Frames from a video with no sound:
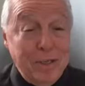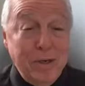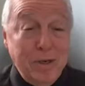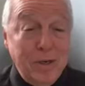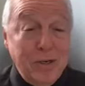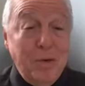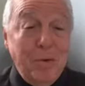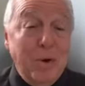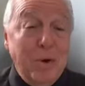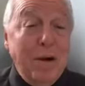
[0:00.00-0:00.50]

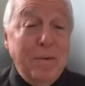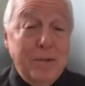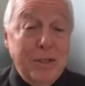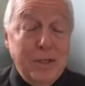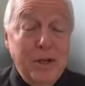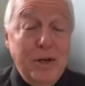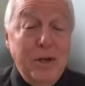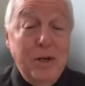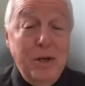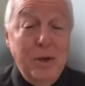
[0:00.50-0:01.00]
sure what I was
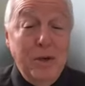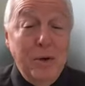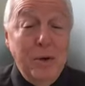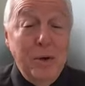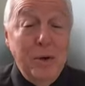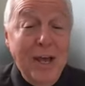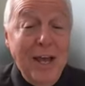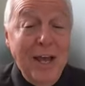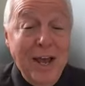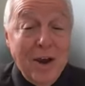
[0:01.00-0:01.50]
going to
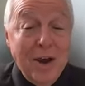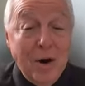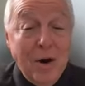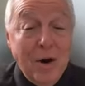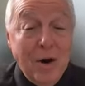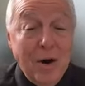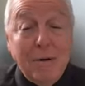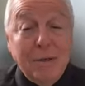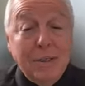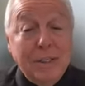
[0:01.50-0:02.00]
do or
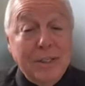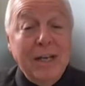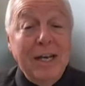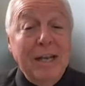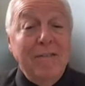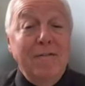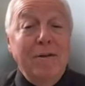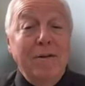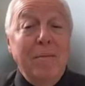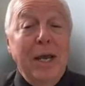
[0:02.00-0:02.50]
how I was going to
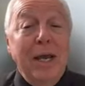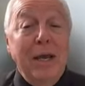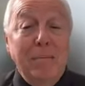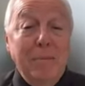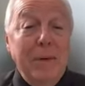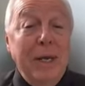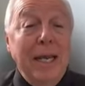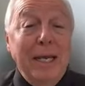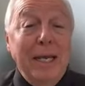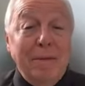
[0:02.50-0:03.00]
even make
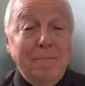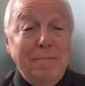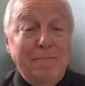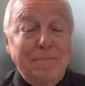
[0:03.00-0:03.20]
money.